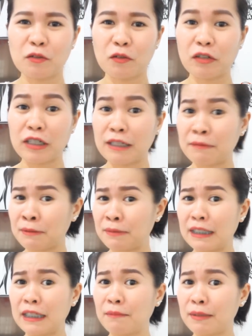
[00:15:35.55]
So, Korean, mas
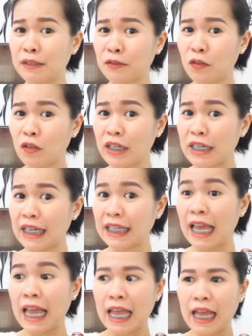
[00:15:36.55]
madali pa. So, Korean,